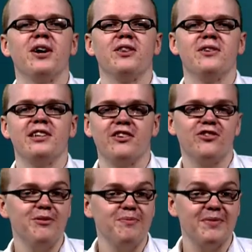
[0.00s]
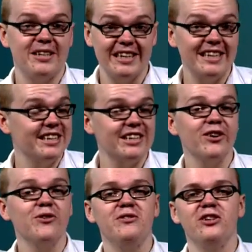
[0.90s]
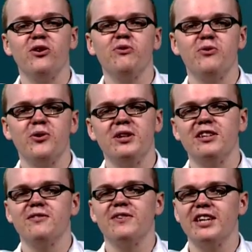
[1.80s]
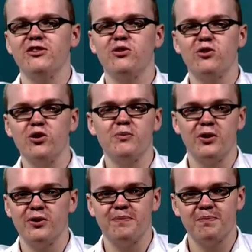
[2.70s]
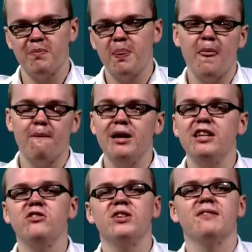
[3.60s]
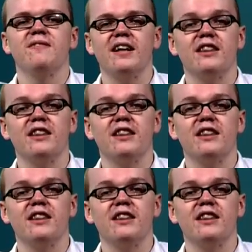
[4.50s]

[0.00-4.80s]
the recession, the city itself did not fall into financial turmoil, mainly due to the fact